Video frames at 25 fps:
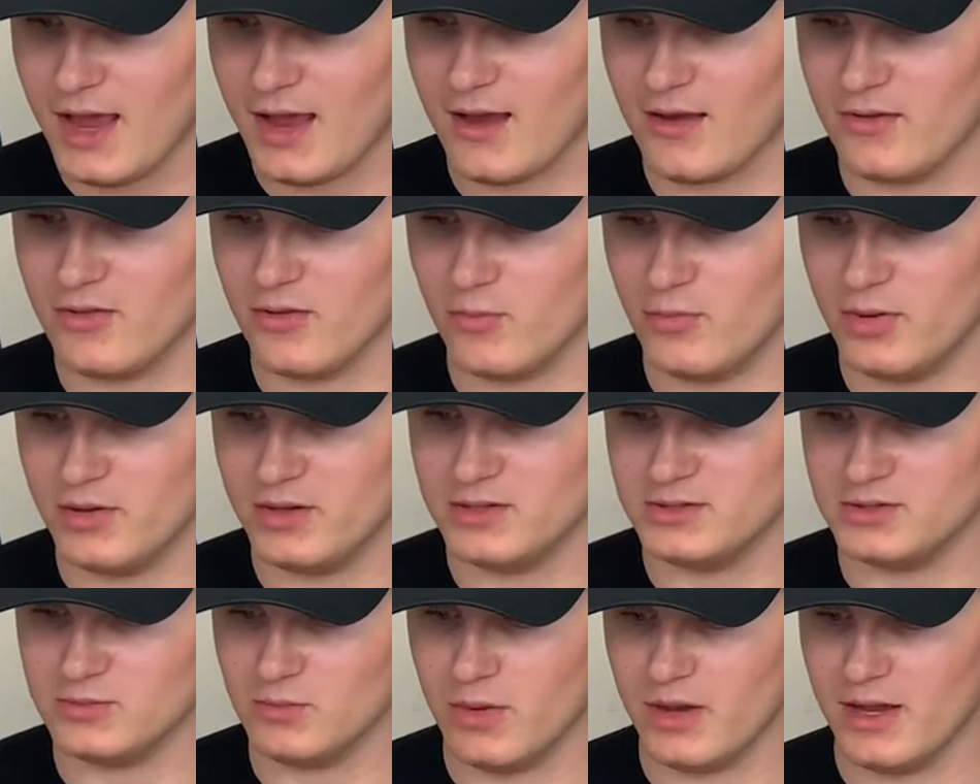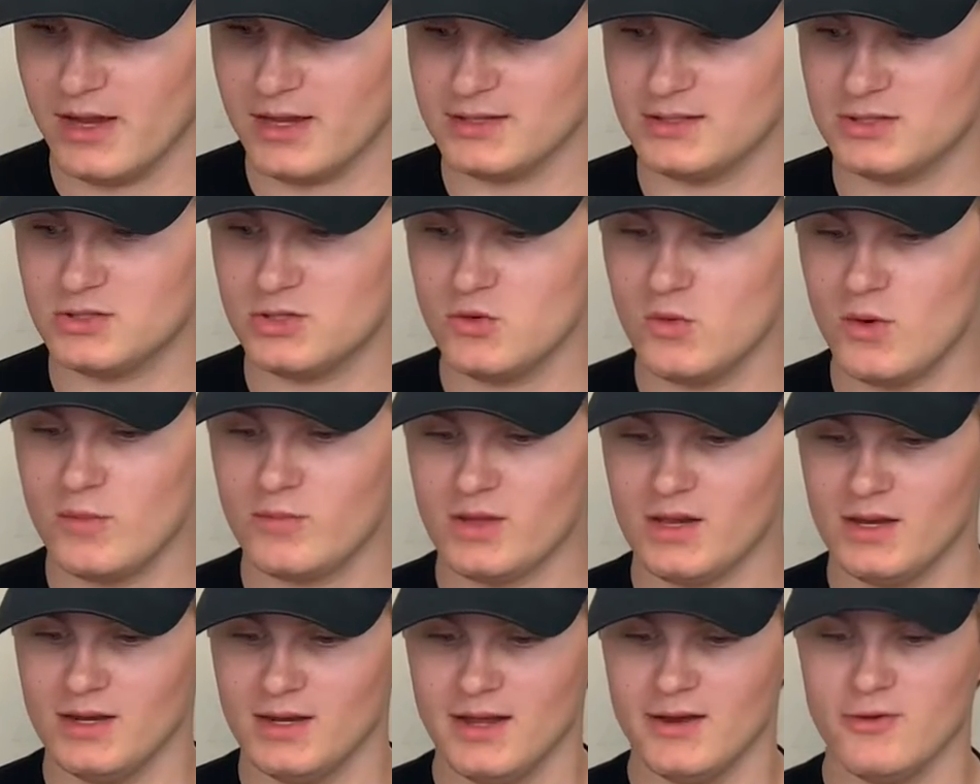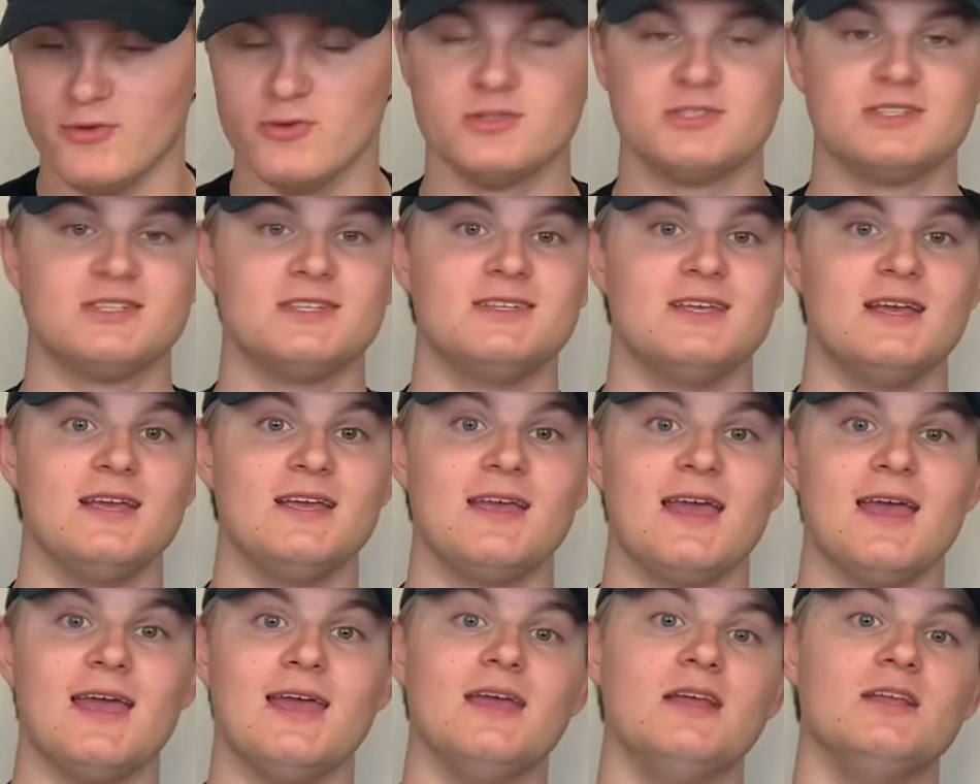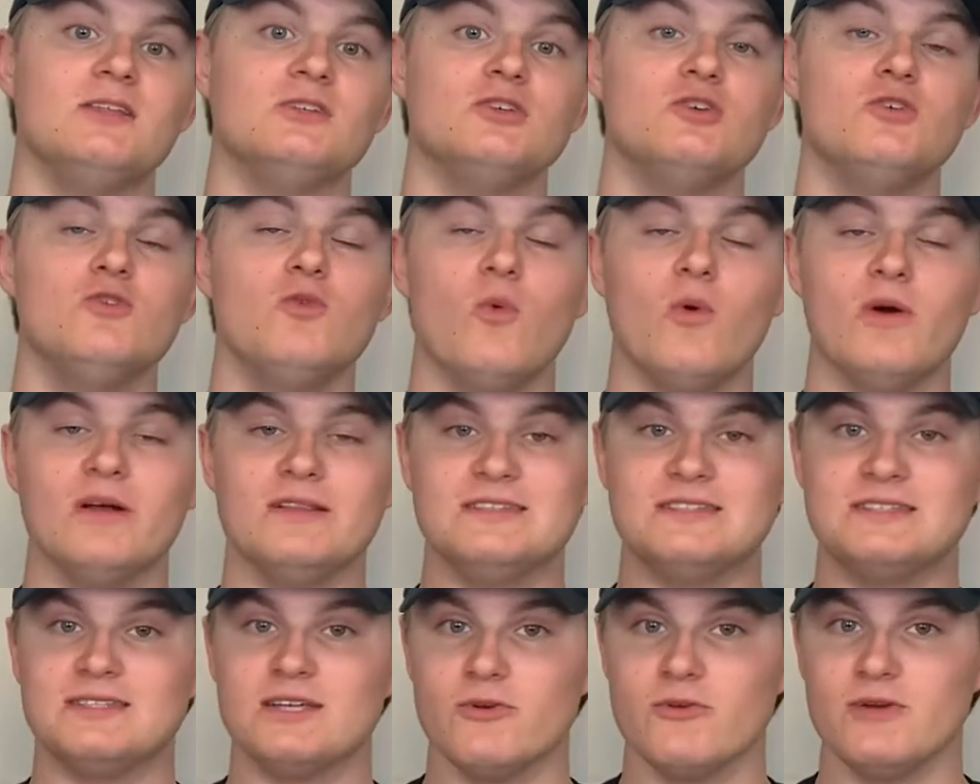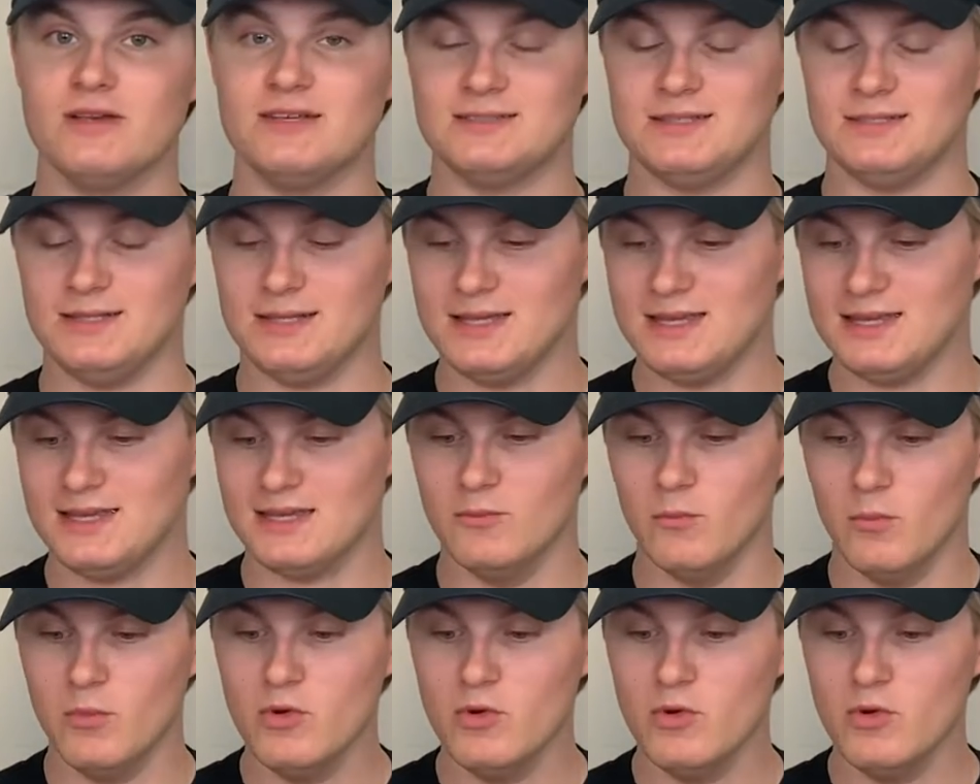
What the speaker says: And the Pens bagged two empty netters to take a 2-1 series lead.